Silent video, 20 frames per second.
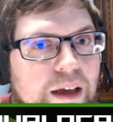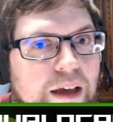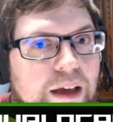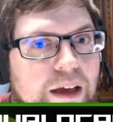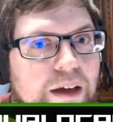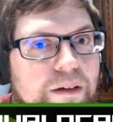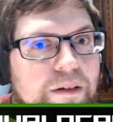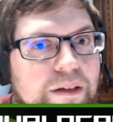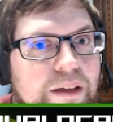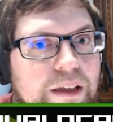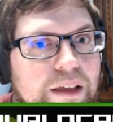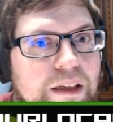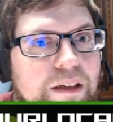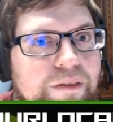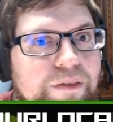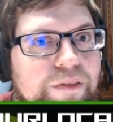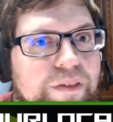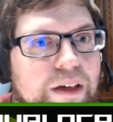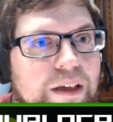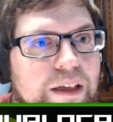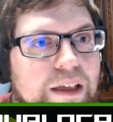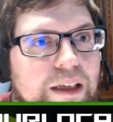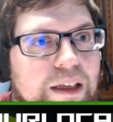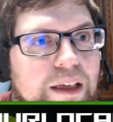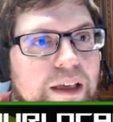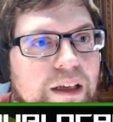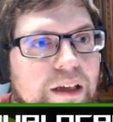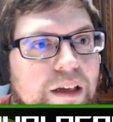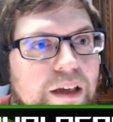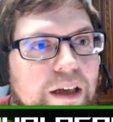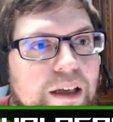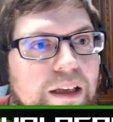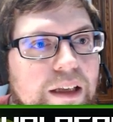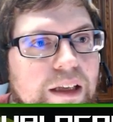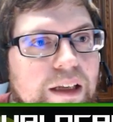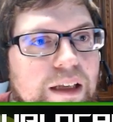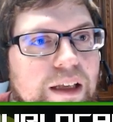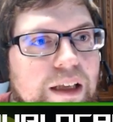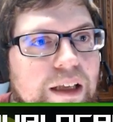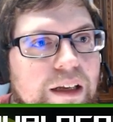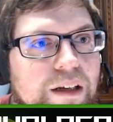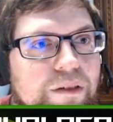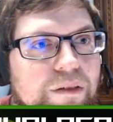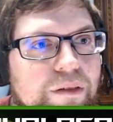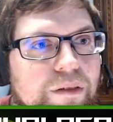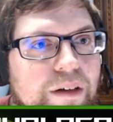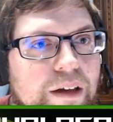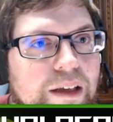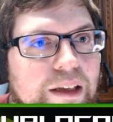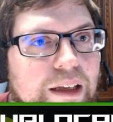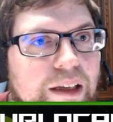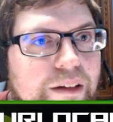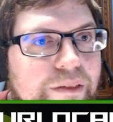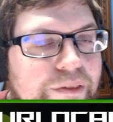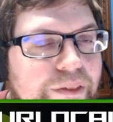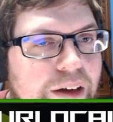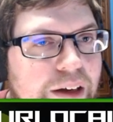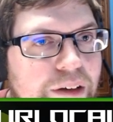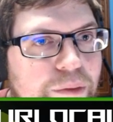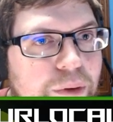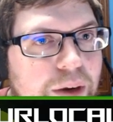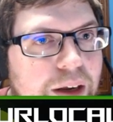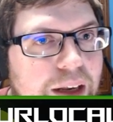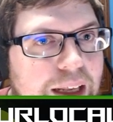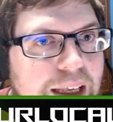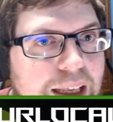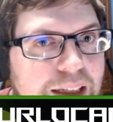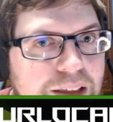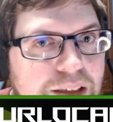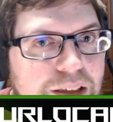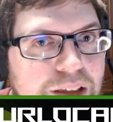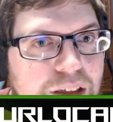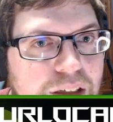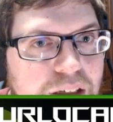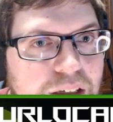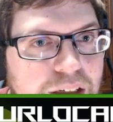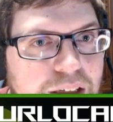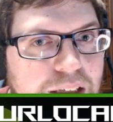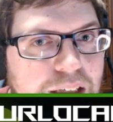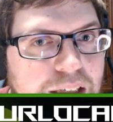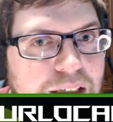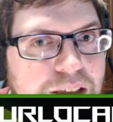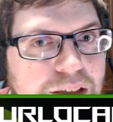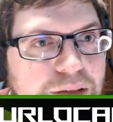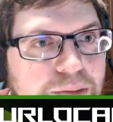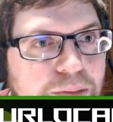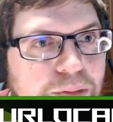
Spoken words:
I need to find I need to find a way to get to the East